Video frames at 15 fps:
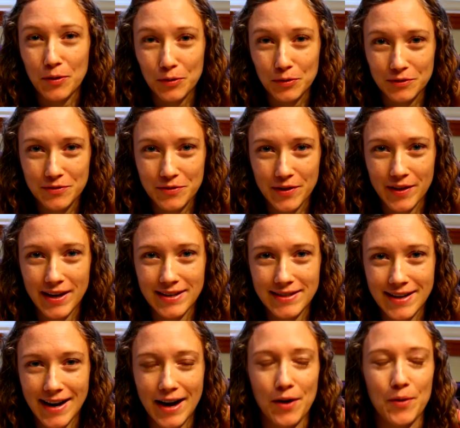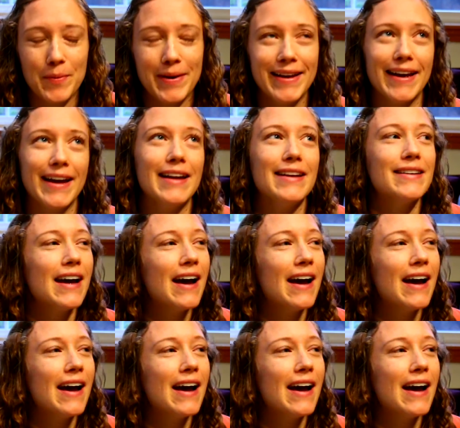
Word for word: hold for the entire weekend.